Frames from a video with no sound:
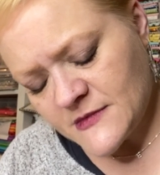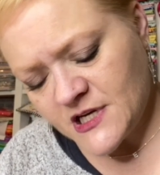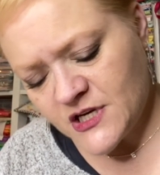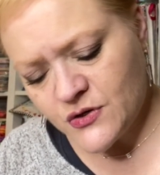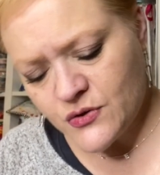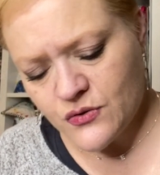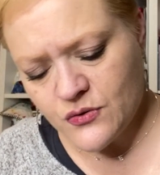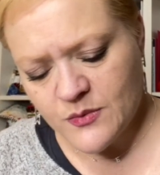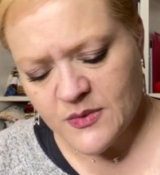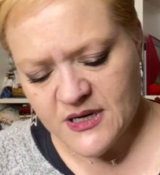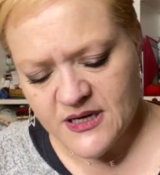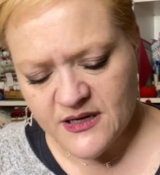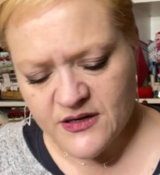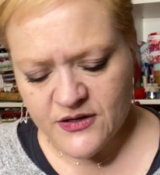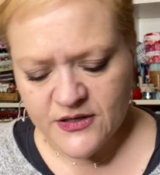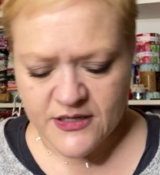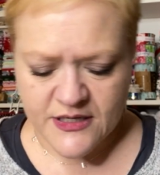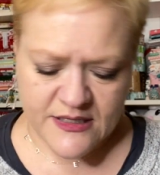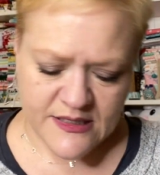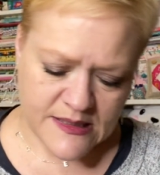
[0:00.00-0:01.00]
Oh my
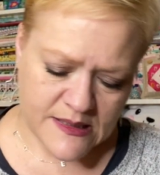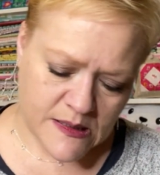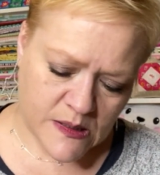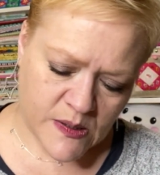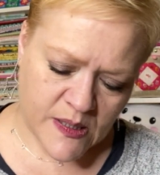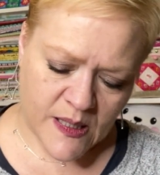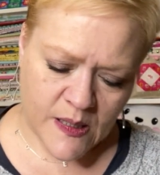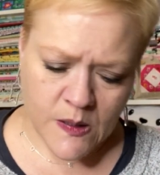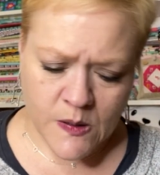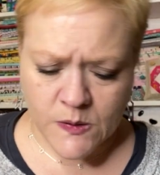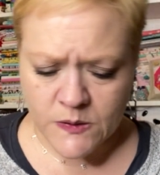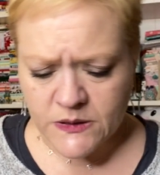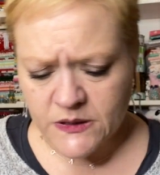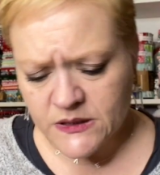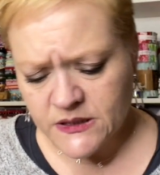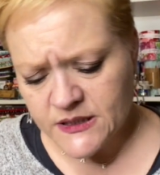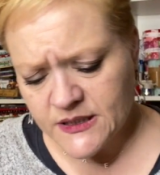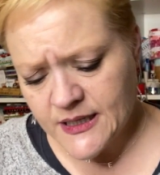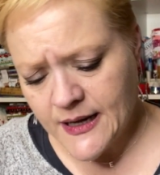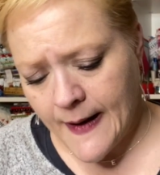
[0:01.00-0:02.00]
goodness. Okay, hold
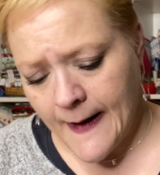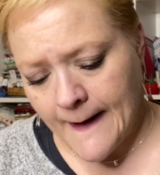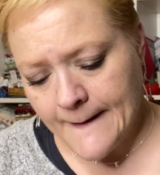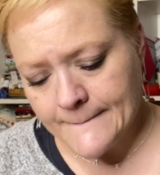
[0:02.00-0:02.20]
on.